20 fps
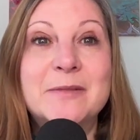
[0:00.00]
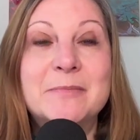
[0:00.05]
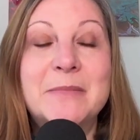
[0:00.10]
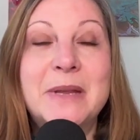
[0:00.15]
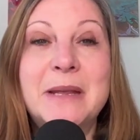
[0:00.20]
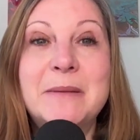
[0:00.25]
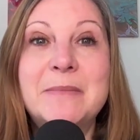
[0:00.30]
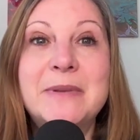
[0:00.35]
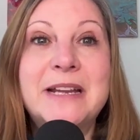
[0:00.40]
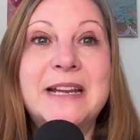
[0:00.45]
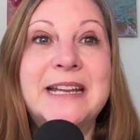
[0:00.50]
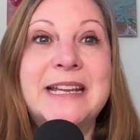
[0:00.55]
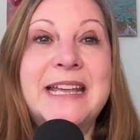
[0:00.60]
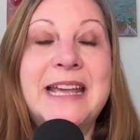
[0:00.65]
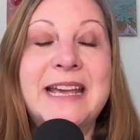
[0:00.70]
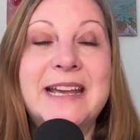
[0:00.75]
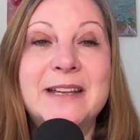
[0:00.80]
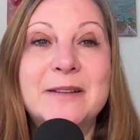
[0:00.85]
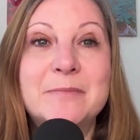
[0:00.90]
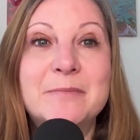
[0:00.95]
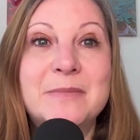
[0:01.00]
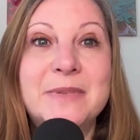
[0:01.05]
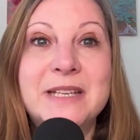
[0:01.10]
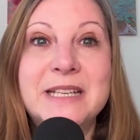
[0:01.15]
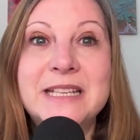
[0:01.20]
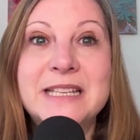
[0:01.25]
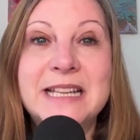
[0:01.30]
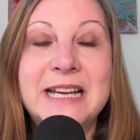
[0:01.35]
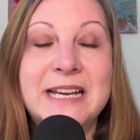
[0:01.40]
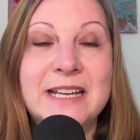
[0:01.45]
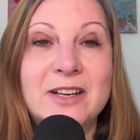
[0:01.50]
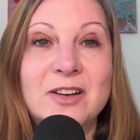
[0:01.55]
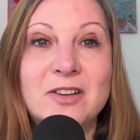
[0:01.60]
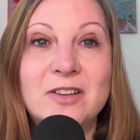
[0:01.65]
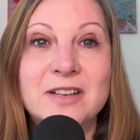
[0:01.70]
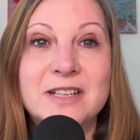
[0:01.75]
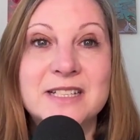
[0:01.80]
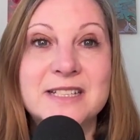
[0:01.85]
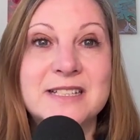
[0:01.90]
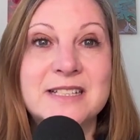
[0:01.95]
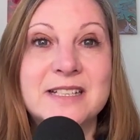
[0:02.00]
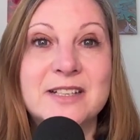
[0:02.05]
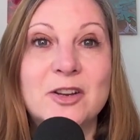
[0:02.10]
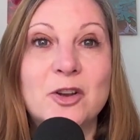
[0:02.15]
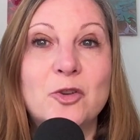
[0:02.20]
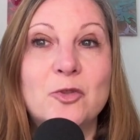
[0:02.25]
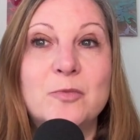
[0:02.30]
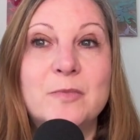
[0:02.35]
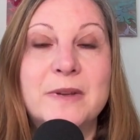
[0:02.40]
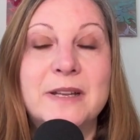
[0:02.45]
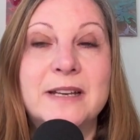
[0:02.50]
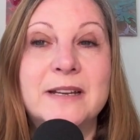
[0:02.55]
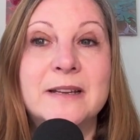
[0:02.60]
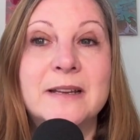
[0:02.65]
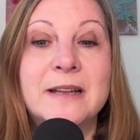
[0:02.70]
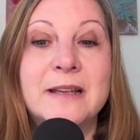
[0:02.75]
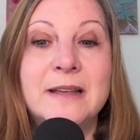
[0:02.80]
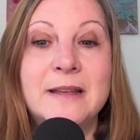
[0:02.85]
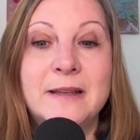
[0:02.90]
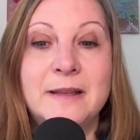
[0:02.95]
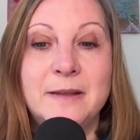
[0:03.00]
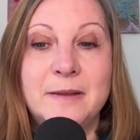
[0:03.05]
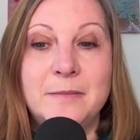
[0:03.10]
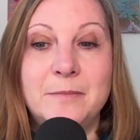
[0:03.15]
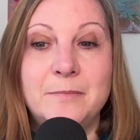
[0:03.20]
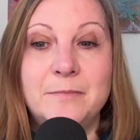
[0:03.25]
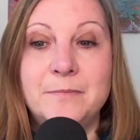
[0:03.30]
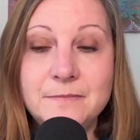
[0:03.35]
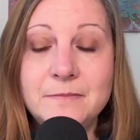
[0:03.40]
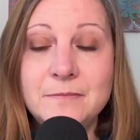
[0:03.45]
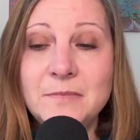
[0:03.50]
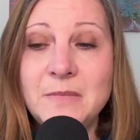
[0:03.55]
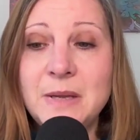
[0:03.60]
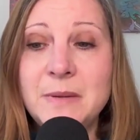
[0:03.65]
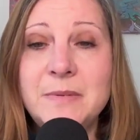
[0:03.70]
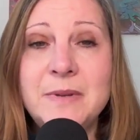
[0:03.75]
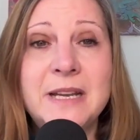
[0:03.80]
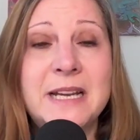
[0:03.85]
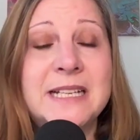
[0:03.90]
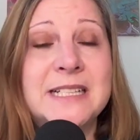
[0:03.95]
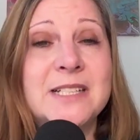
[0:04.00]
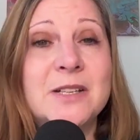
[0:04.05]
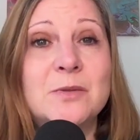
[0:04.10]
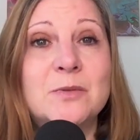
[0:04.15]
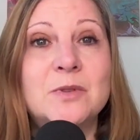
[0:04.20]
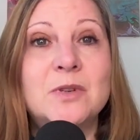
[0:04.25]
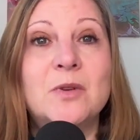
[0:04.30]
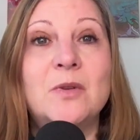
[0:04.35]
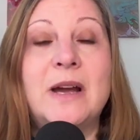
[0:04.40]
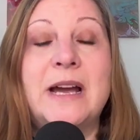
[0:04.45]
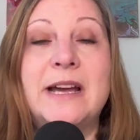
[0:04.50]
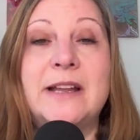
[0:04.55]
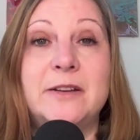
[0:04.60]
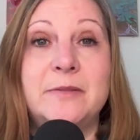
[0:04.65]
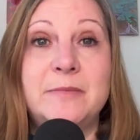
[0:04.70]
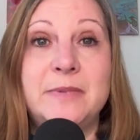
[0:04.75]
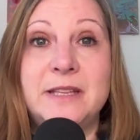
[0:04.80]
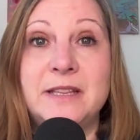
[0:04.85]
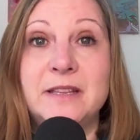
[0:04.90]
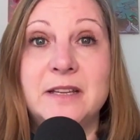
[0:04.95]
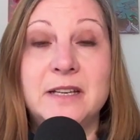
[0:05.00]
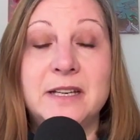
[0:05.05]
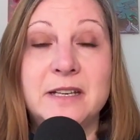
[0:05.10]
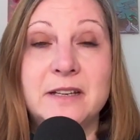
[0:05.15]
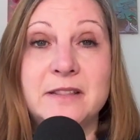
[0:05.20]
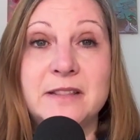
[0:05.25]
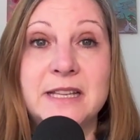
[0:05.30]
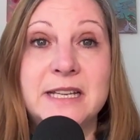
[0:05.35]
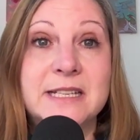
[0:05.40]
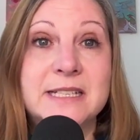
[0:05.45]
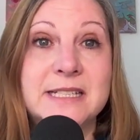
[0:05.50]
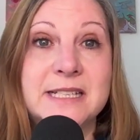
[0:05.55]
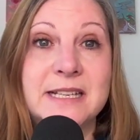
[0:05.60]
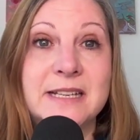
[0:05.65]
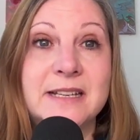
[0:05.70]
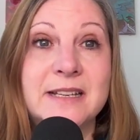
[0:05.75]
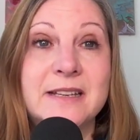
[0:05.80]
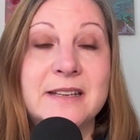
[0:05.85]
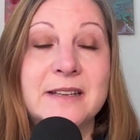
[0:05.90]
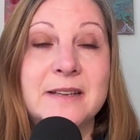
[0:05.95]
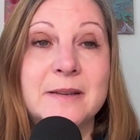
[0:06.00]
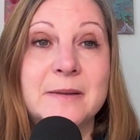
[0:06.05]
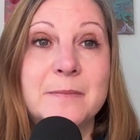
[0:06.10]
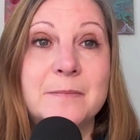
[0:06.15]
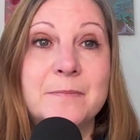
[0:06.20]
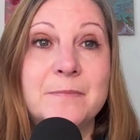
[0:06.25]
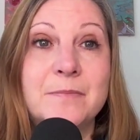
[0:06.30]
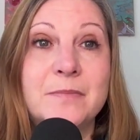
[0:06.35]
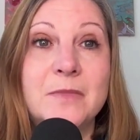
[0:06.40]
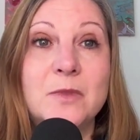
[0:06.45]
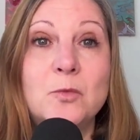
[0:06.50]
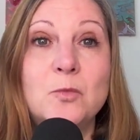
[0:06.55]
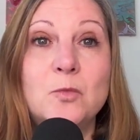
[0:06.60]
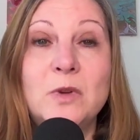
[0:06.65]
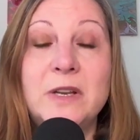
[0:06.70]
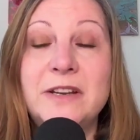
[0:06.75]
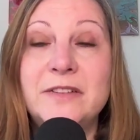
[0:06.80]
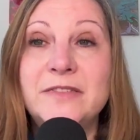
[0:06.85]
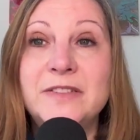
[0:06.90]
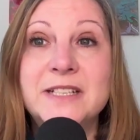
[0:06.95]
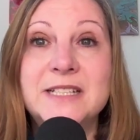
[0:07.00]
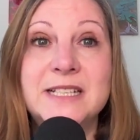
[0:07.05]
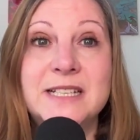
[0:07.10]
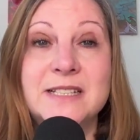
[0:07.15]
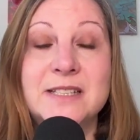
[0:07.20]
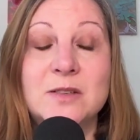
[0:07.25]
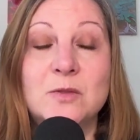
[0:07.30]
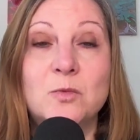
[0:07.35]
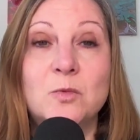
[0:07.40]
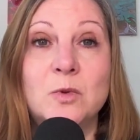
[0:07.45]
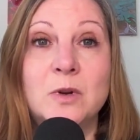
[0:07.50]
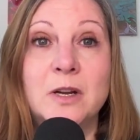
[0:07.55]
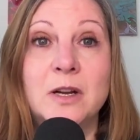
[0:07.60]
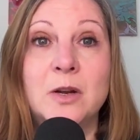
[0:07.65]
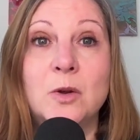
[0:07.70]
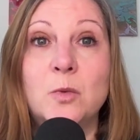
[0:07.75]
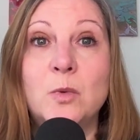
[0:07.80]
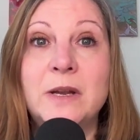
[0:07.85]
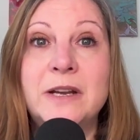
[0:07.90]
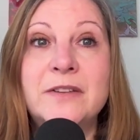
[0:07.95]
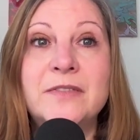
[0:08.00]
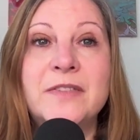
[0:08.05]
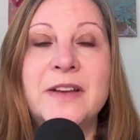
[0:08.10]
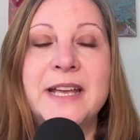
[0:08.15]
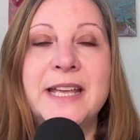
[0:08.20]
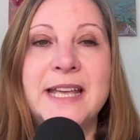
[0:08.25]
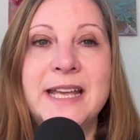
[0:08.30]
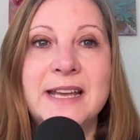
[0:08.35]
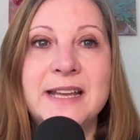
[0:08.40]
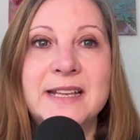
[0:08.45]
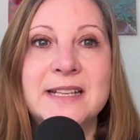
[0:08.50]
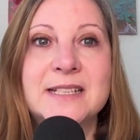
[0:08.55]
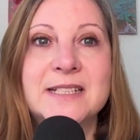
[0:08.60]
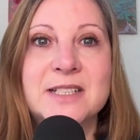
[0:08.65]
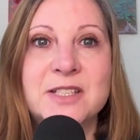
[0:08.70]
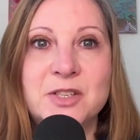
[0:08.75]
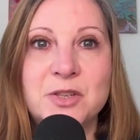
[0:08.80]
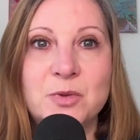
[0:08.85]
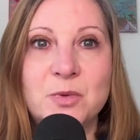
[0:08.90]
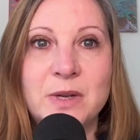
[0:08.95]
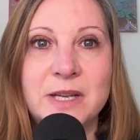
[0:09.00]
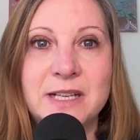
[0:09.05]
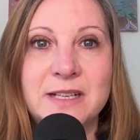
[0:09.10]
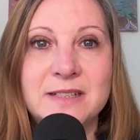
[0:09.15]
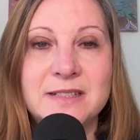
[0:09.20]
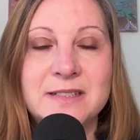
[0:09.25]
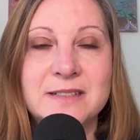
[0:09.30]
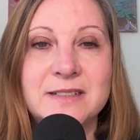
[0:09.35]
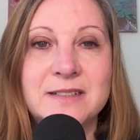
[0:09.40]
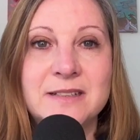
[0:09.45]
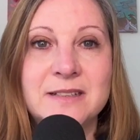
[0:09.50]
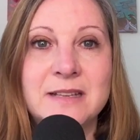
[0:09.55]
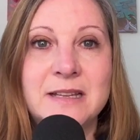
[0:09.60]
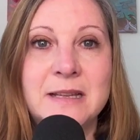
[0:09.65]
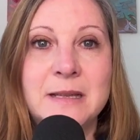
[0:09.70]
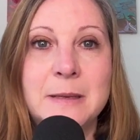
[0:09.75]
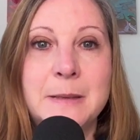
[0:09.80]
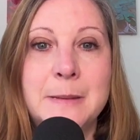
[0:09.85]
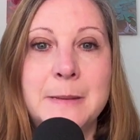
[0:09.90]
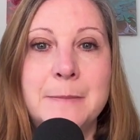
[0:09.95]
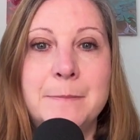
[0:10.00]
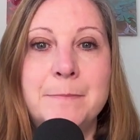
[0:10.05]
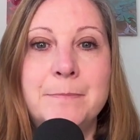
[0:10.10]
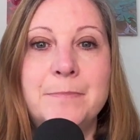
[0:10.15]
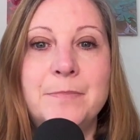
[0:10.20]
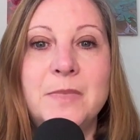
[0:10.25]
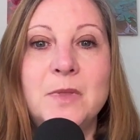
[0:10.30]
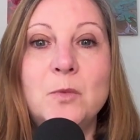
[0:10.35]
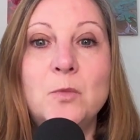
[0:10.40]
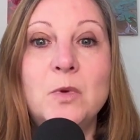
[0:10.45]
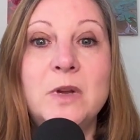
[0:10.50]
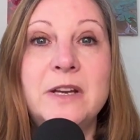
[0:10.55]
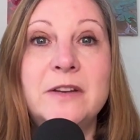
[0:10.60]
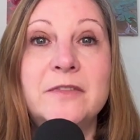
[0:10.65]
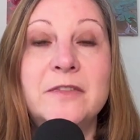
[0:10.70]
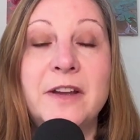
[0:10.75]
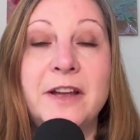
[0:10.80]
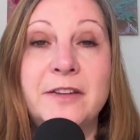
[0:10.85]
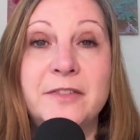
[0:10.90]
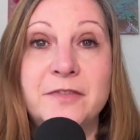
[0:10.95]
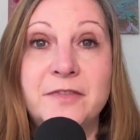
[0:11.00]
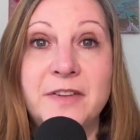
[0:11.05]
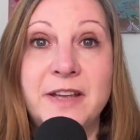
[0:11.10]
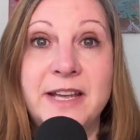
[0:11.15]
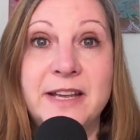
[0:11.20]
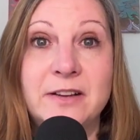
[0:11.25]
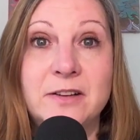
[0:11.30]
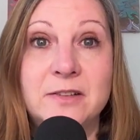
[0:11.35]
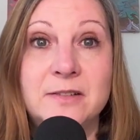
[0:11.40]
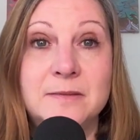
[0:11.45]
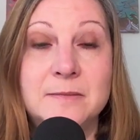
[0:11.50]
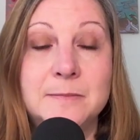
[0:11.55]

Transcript: Maybe I can't be that honest and open. Maybe I don't know how to be that authentic. What if it doesn't work? What if I can't do it? What if I fail?